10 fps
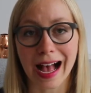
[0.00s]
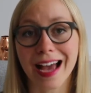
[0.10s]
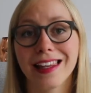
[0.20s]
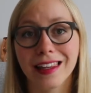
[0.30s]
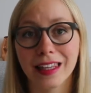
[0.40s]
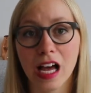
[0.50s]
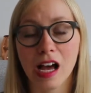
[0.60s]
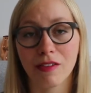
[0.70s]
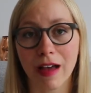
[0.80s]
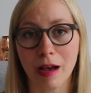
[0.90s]
I
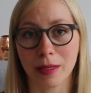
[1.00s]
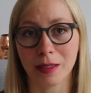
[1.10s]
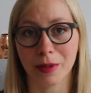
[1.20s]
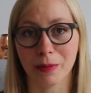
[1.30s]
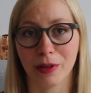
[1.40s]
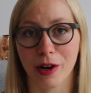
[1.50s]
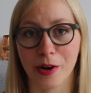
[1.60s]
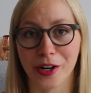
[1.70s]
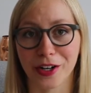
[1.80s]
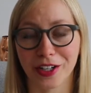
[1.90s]
love how many people
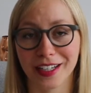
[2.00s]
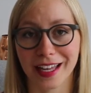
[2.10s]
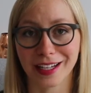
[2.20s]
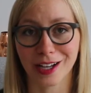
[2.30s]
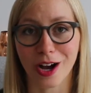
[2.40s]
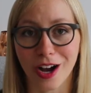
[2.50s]
are getting